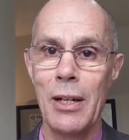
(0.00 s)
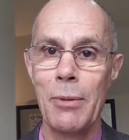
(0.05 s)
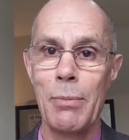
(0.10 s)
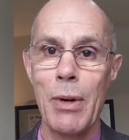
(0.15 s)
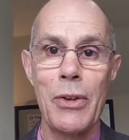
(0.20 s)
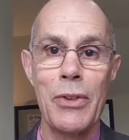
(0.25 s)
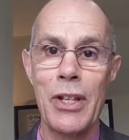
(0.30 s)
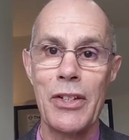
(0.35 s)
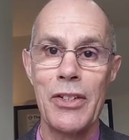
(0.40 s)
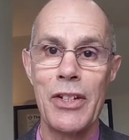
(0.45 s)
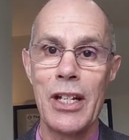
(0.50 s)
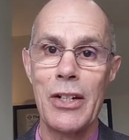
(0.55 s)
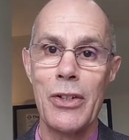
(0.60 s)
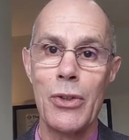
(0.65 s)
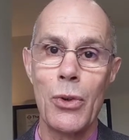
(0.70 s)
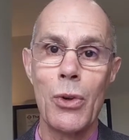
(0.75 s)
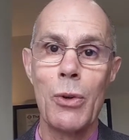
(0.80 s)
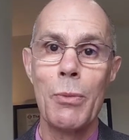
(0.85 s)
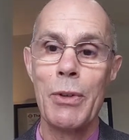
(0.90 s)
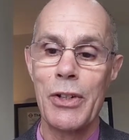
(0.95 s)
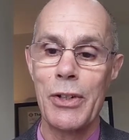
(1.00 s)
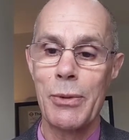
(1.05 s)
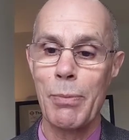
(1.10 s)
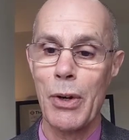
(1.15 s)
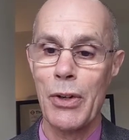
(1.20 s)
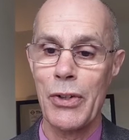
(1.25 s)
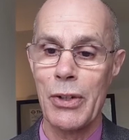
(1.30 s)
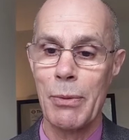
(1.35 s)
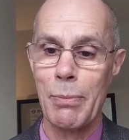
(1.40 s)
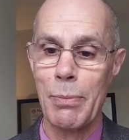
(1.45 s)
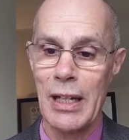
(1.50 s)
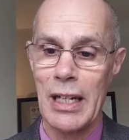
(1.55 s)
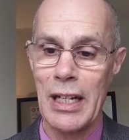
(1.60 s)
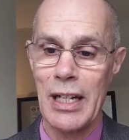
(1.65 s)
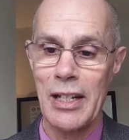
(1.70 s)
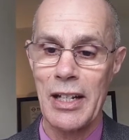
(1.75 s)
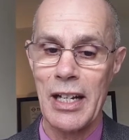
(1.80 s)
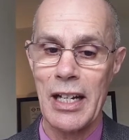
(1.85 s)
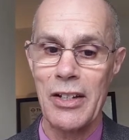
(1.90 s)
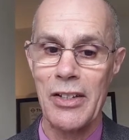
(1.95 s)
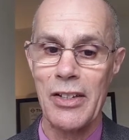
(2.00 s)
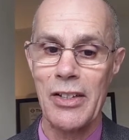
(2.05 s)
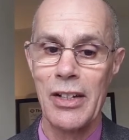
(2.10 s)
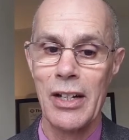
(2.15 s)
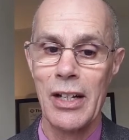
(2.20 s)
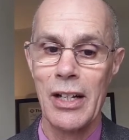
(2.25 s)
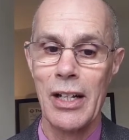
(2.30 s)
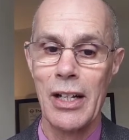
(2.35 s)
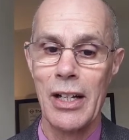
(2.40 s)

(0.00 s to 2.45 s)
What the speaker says: both its enormous possibilities,